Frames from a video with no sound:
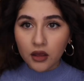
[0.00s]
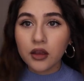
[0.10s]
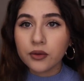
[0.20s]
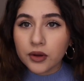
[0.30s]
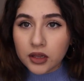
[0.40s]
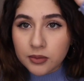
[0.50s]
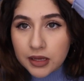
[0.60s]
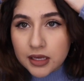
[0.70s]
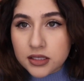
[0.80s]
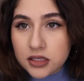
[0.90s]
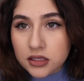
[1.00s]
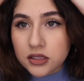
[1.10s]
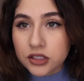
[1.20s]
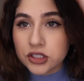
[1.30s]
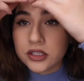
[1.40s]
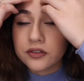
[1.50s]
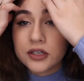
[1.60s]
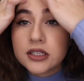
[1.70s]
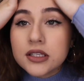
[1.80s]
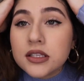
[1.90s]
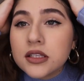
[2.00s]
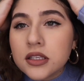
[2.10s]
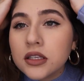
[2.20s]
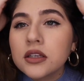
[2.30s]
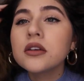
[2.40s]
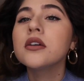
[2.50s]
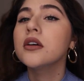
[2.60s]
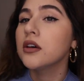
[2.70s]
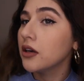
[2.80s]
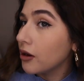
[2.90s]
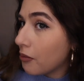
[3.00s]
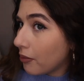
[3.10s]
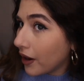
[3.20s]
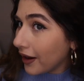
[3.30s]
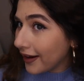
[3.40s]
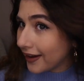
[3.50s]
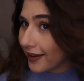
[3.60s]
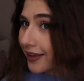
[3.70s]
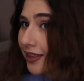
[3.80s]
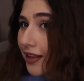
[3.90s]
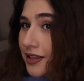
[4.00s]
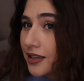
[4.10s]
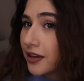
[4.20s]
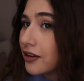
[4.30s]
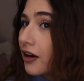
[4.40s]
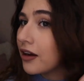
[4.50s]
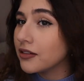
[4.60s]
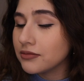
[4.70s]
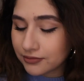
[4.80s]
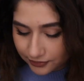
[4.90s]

It really makes such a difference. But that's it, y'all.